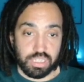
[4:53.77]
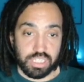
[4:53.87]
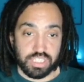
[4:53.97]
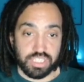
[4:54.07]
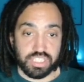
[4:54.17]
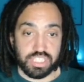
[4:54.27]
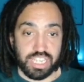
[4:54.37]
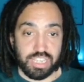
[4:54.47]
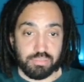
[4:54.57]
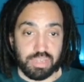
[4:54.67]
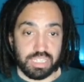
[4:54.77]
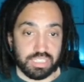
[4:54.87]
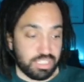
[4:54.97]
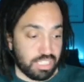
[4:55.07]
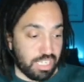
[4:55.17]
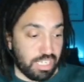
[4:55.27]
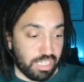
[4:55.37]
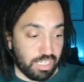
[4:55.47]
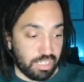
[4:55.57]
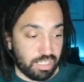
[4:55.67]
is the same as
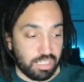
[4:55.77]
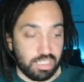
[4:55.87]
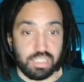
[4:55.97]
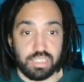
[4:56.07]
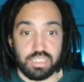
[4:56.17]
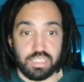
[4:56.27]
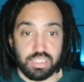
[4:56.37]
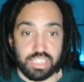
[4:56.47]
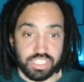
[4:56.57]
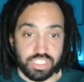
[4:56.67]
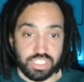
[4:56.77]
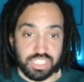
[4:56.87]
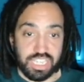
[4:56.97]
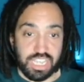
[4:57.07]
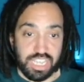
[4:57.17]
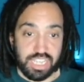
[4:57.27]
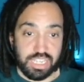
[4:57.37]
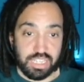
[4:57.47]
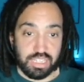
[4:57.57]
saying that's just k